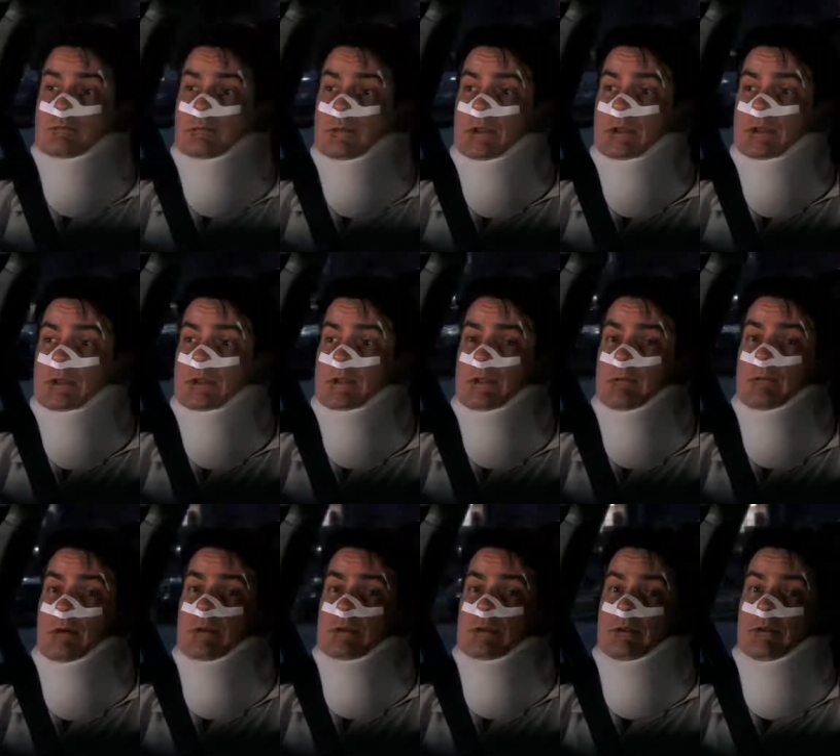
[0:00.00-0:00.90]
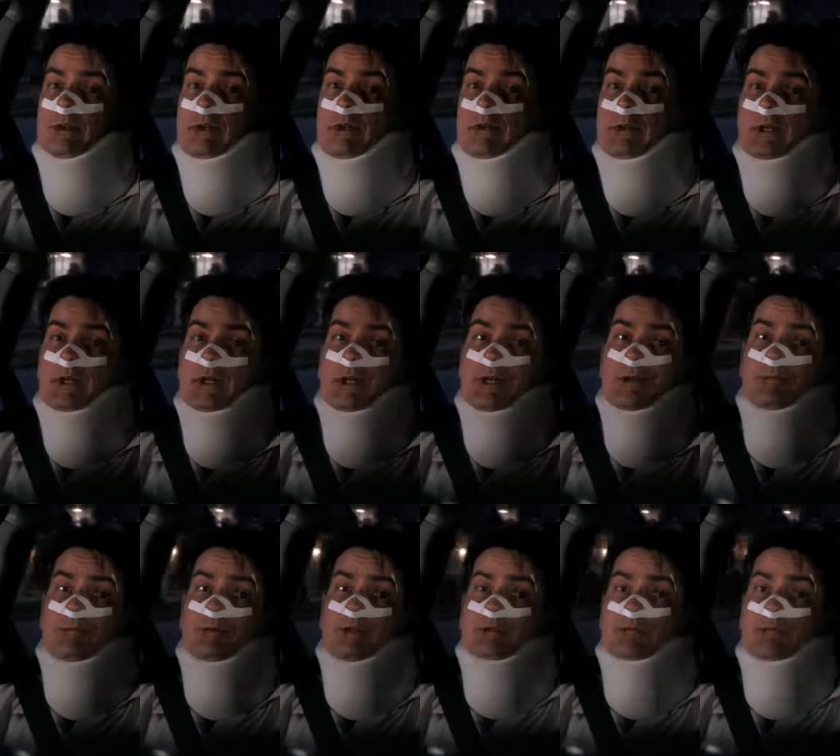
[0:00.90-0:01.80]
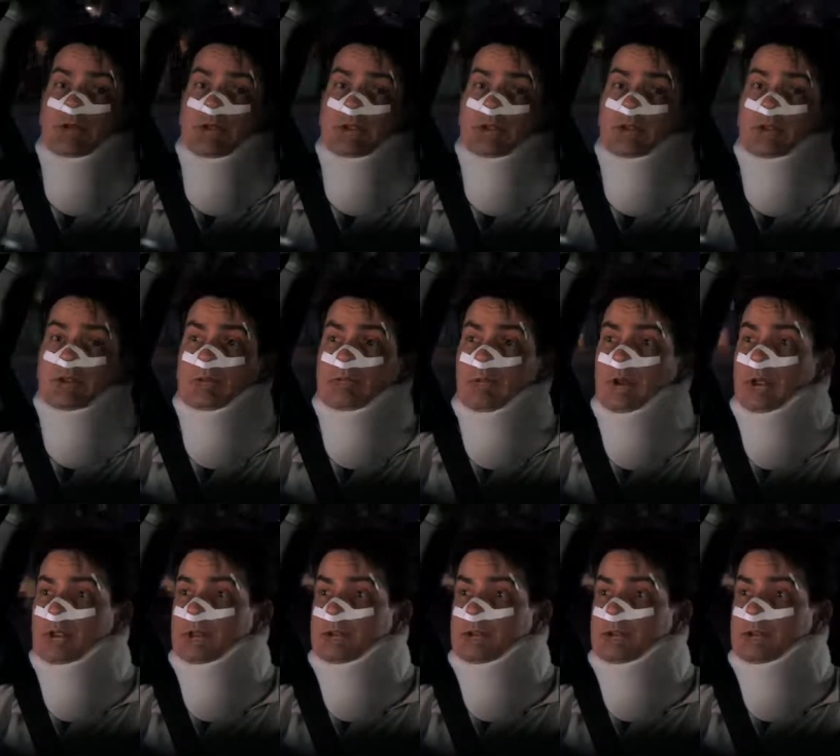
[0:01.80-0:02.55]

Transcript: But since I'm also hearing a high pitched whistle, it might